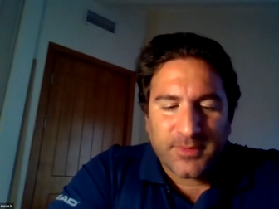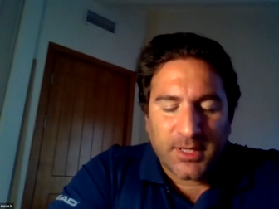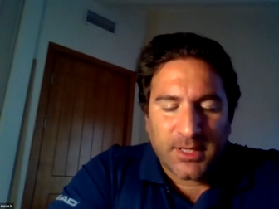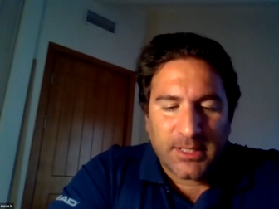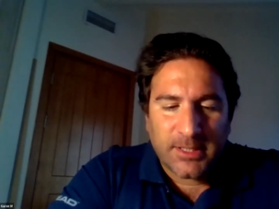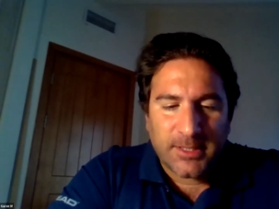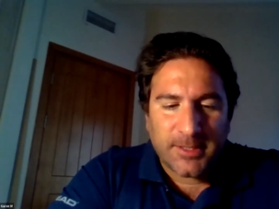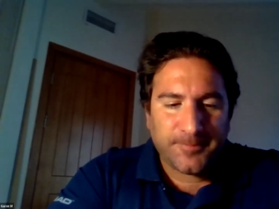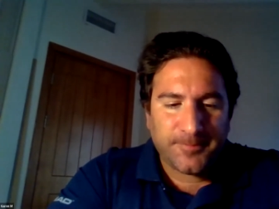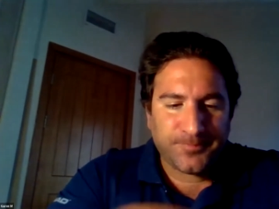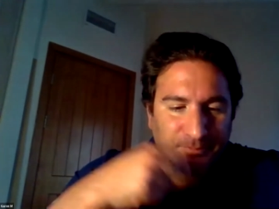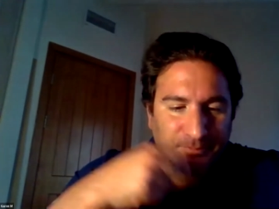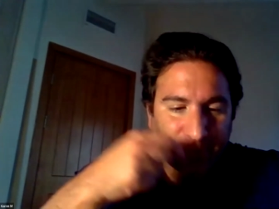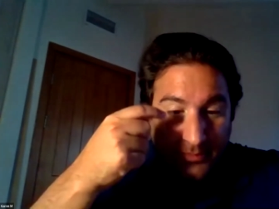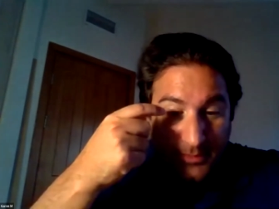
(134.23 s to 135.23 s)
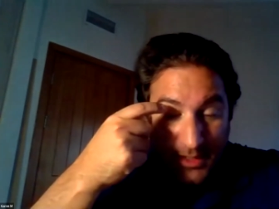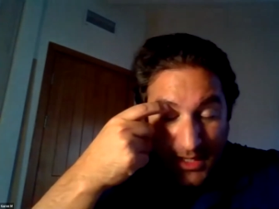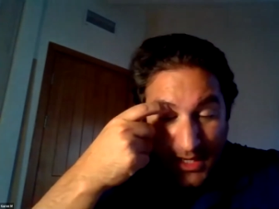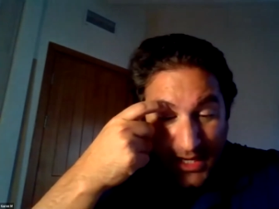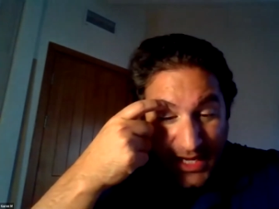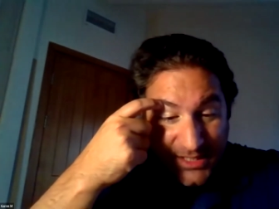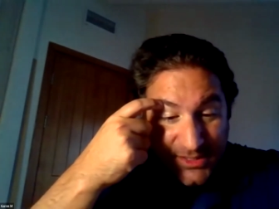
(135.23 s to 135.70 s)
um,
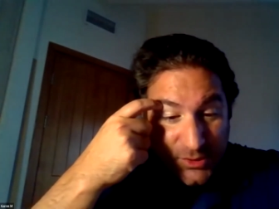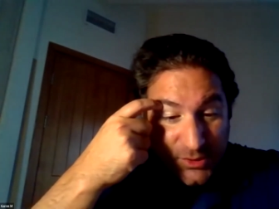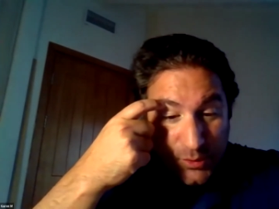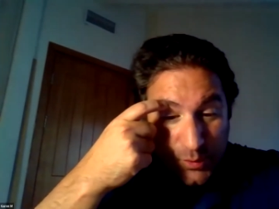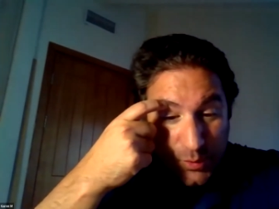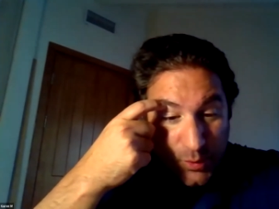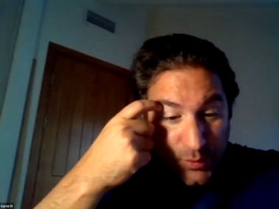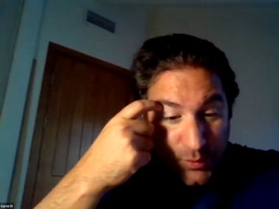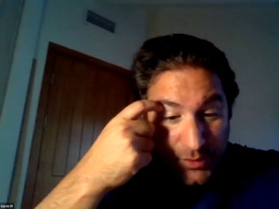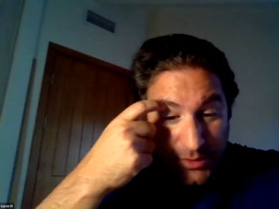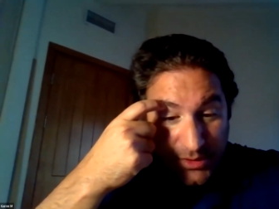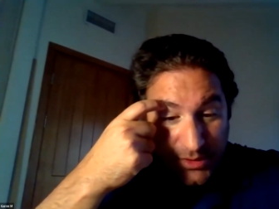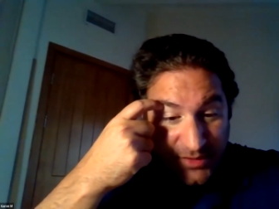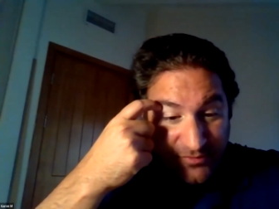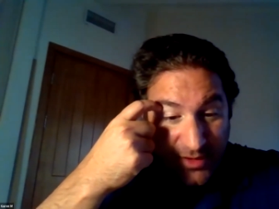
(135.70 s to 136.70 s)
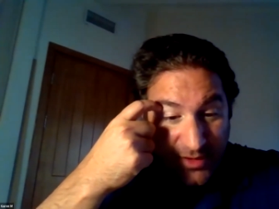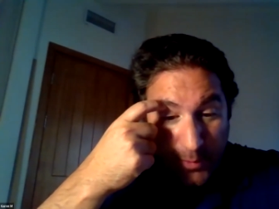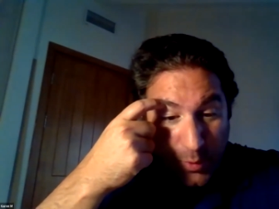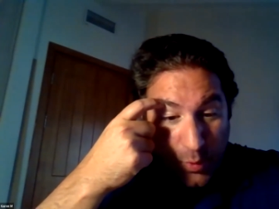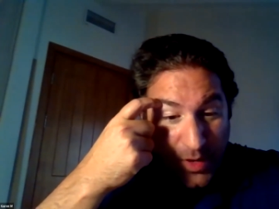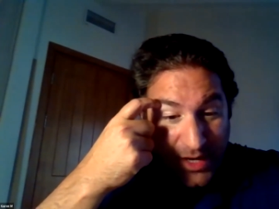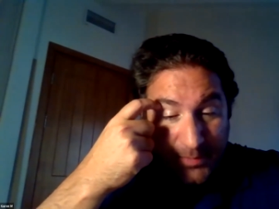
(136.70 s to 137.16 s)
has to
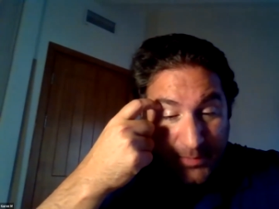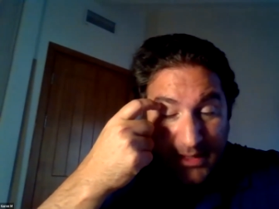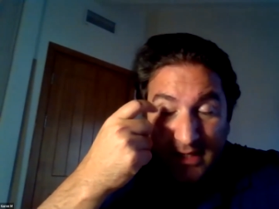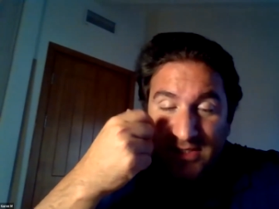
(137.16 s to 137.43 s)
develop quite a bit.